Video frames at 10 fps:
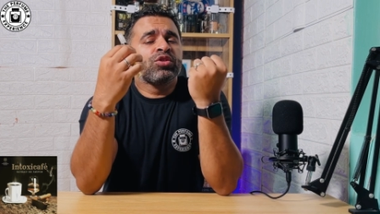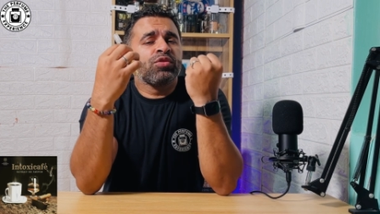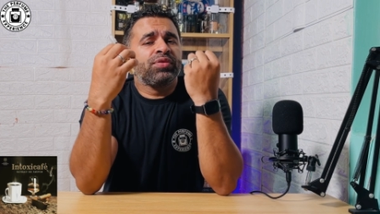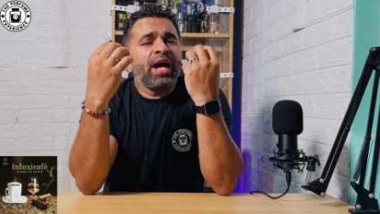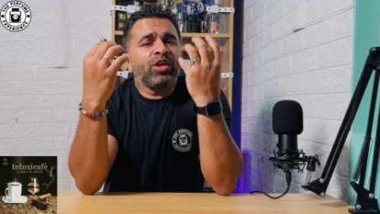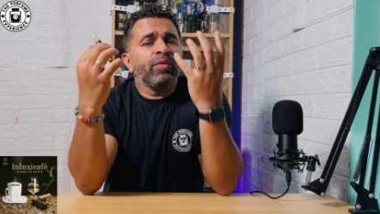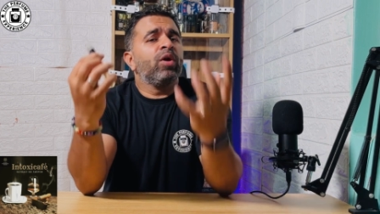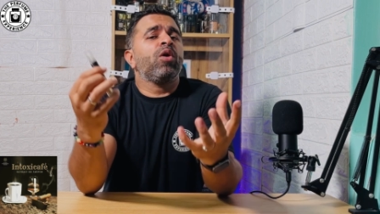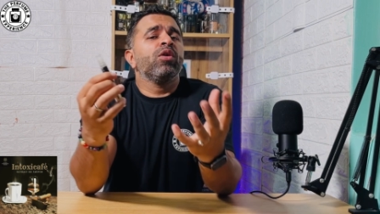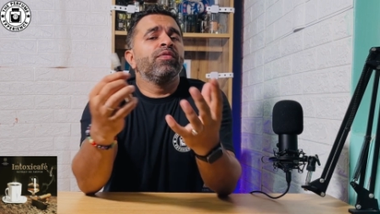So that way
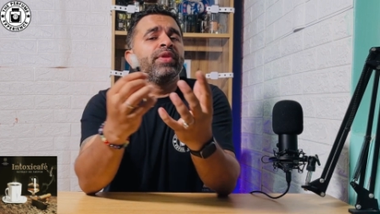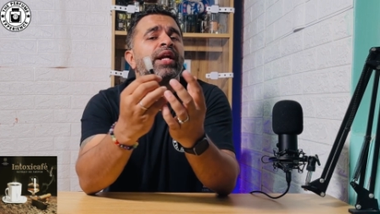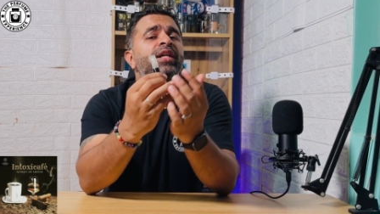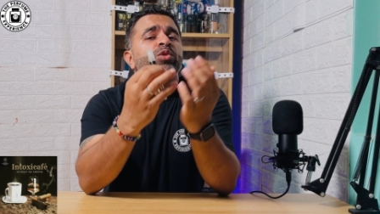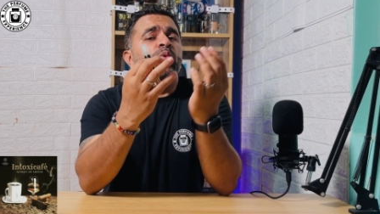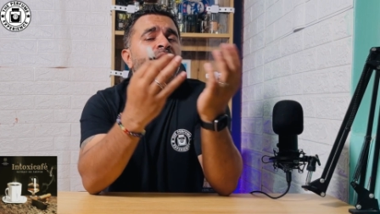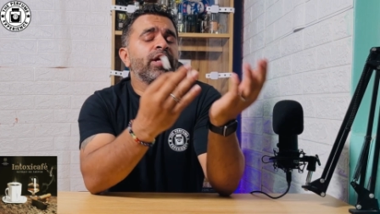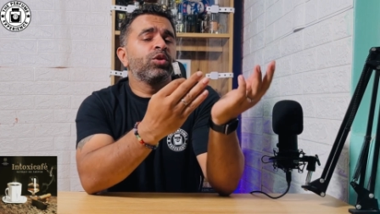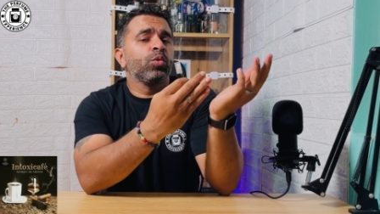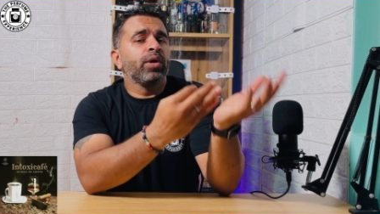all of that is
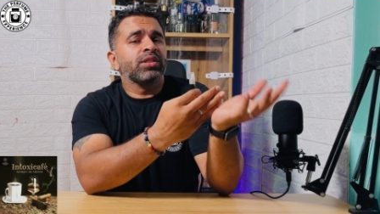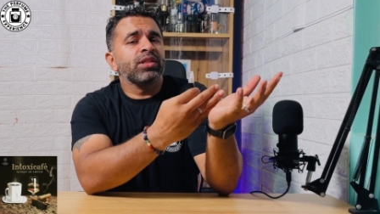working towards